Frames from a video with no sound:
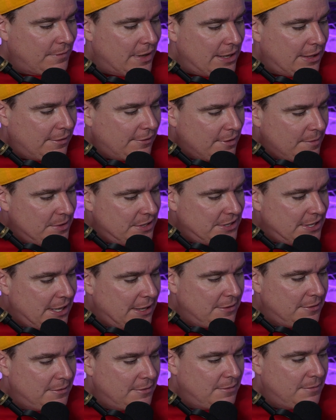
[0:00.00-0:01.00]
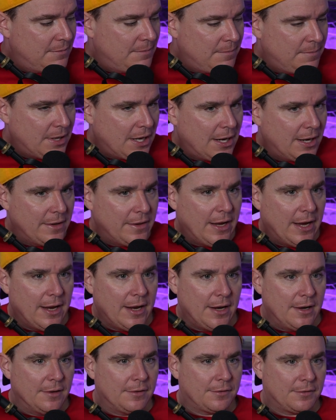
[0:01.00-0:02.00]
like, some intent behind that,
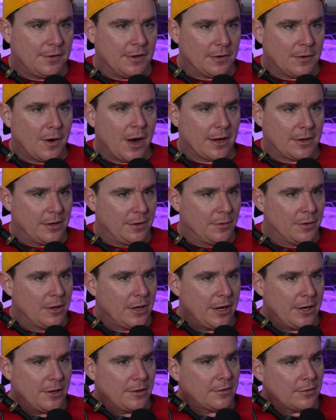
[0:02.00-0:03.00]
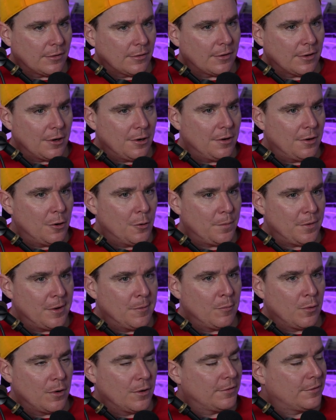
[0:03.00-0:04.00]
and it's directly related to the
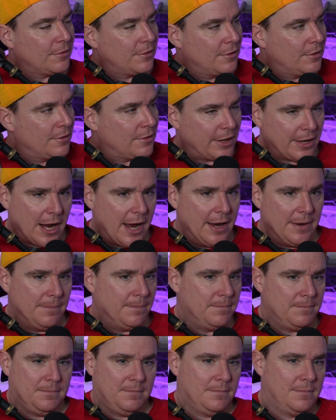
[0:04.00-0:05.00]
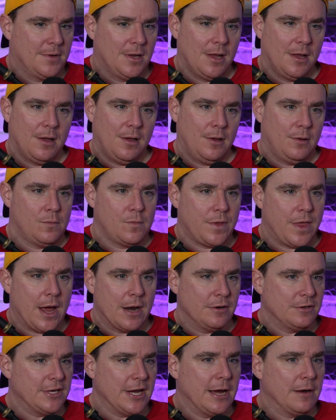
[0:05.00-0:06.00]
Opium Wars. Like, I,
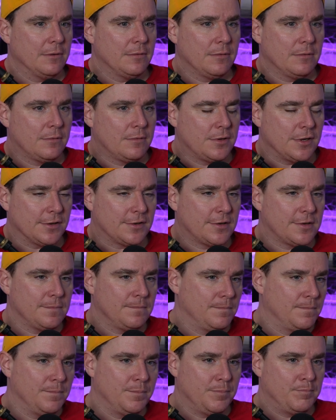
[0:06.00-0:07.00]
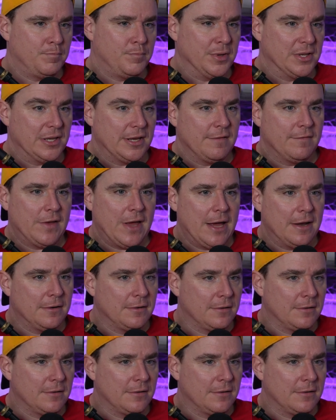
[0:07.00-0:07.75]
without a doubt, just believe that.